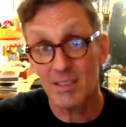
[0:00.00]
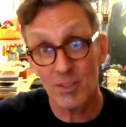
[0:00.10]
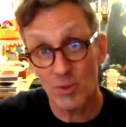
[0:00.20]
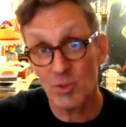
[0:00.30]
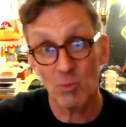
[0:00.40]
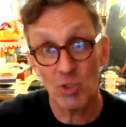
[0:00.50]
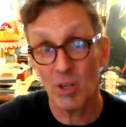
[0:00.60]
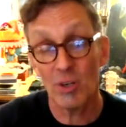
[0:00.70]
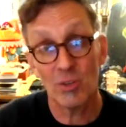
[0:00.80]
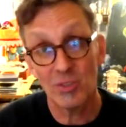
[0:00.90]
to do some
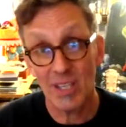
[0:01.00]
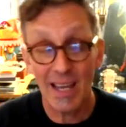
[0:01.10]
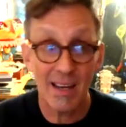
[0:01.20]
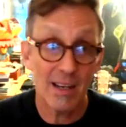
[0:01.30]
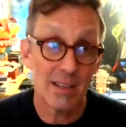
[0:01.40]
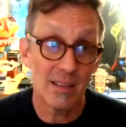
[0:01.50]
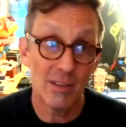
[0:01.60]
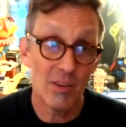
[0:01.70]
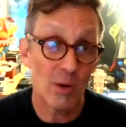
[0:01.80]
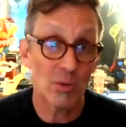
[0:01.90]
shows, and
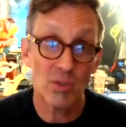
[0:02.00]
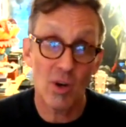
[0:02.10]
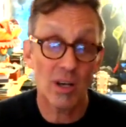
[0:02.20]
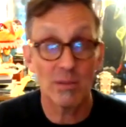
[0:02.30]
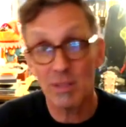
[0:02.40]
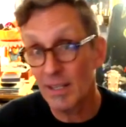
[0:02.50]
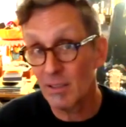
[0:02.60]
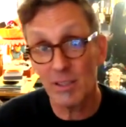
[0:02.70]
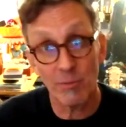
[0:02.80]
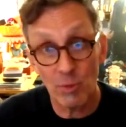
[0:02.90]
there was talk of like,
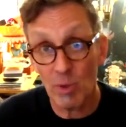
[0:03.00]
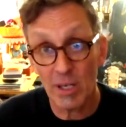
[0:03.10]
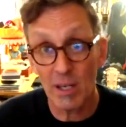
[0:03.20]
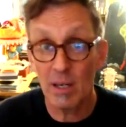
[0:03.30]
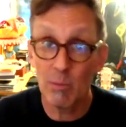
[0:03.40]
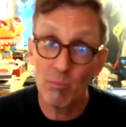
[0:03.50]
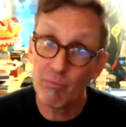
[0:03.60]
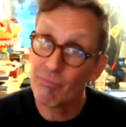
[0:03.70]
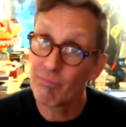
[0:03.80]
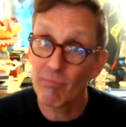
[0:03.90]
look, if you want to
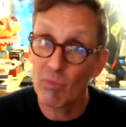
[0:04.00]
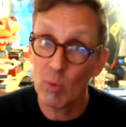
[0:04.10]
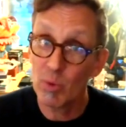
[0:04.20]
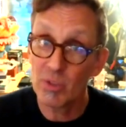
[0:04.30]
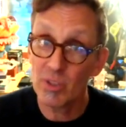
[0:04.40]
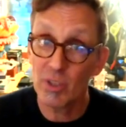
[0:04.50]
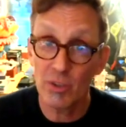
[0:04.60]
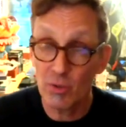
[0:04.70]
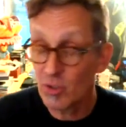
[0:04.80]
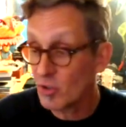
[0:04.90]
come, we're still going to
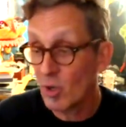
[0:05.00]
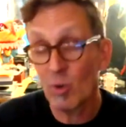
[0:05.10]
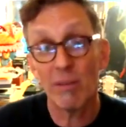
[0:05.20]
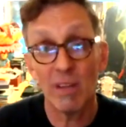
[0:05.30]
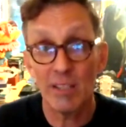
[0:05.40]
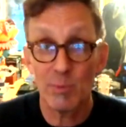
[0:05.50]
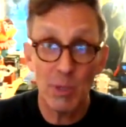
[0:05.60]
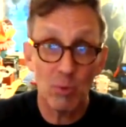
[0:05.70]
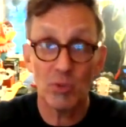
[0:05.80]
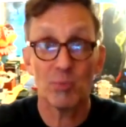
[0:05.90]
do the show. We'll have less
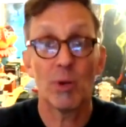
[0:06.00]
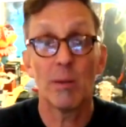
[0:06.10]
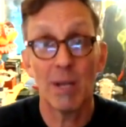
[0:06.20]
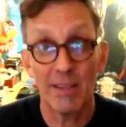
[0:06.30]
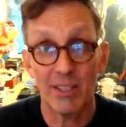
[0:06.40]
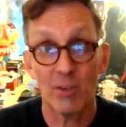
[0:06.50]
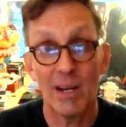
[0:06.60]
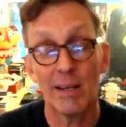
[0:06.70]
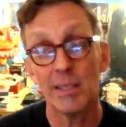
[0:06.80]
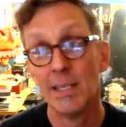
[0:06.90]
people. We'll spread them out in the
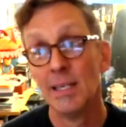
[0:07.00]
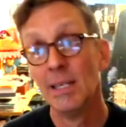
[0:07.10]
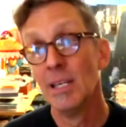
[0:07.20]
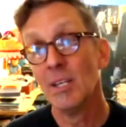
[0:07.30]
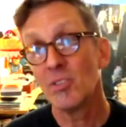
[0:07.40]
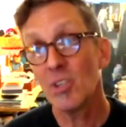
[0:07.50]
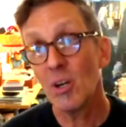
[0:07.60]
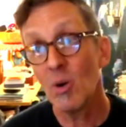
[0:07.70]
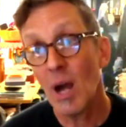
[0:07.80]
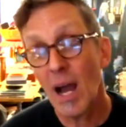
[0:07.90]
crowd.
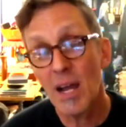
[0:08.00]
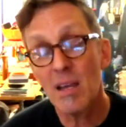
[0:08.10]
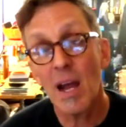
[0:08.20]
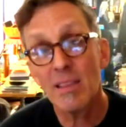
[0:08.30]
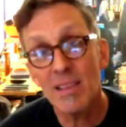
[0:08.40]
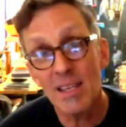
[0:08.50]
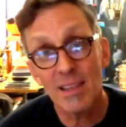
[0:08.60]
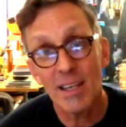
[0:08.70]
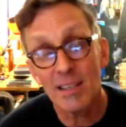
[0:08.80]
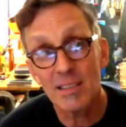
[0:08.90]
So I think
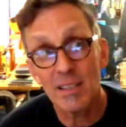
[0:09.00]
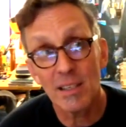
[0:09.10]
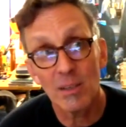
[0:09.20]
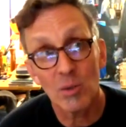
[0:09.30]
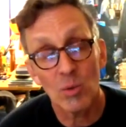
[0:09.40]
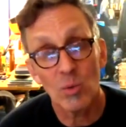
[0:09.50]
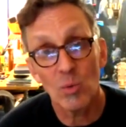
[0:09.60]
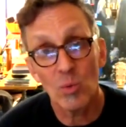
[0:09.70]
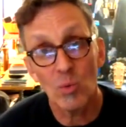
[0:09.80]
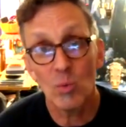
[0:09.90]
that
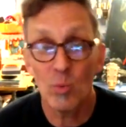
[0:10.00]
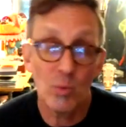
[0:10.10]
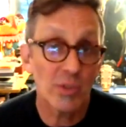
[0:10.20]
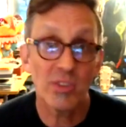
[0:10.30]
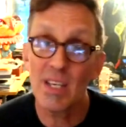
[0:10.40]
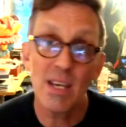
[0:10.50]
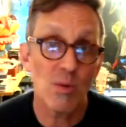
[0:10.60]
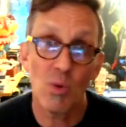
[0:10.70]
we'll see